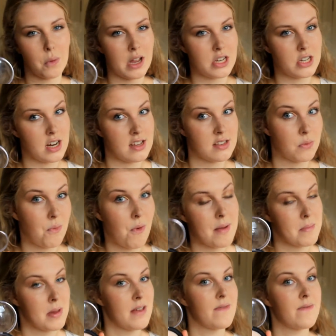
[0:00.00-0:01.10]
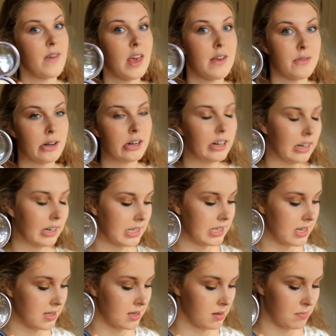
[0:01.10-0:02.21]
which is one of my favourite
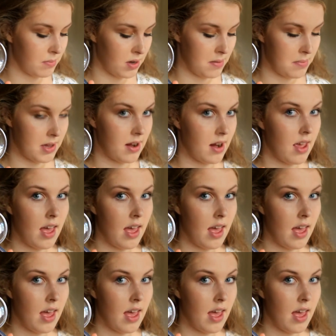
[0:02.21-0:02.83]
highlighters at the moment.